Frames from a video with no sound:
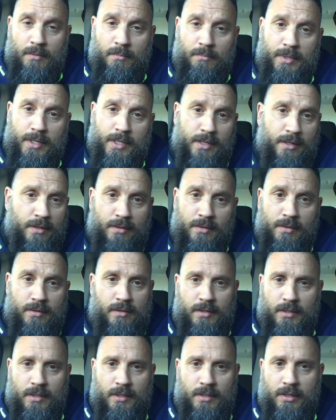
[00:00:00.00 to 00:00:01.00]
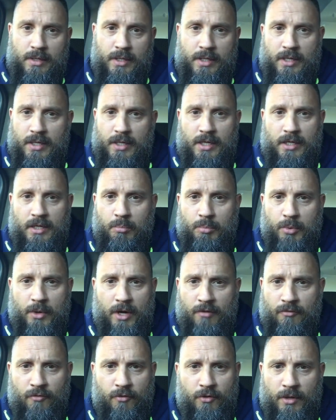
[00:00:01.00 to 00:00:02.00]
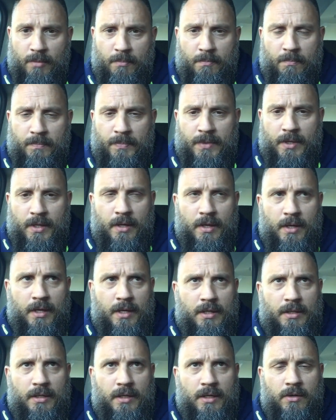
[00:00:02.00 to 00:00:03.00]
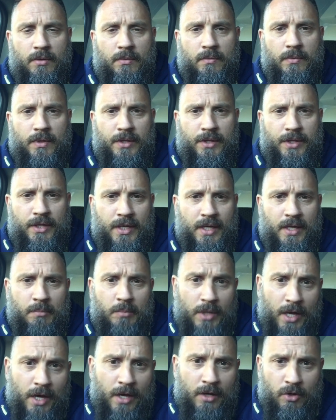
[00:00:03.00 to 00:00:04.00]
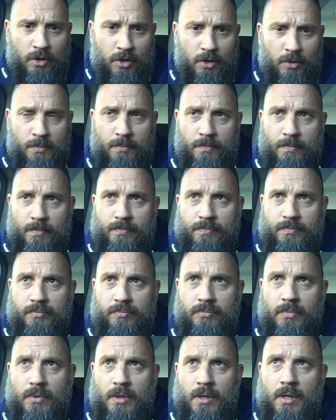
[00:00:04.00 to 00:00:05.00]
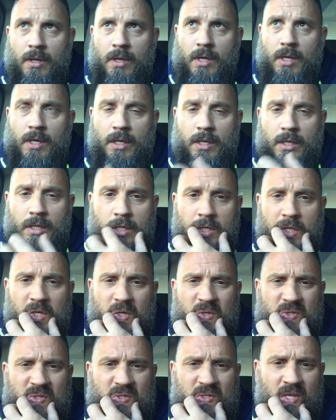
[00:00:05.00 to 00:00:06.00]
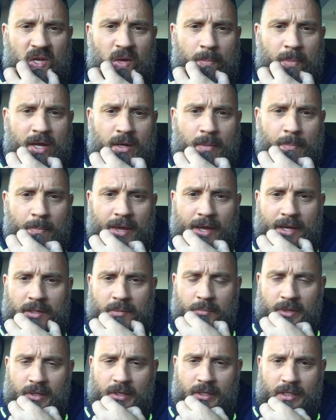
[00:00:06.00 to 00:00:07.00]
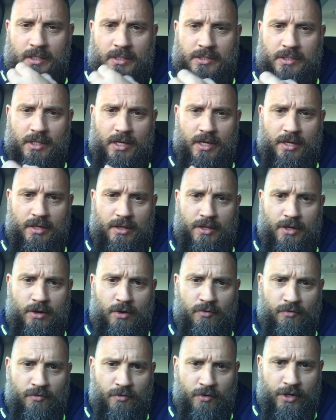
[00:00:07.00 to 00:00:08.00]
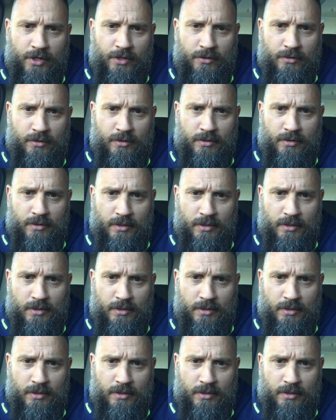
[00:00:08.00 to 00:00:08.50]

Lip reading: But, I can only pray for him. Now, the name Yacob is, now I made a pact many years ago that I'll find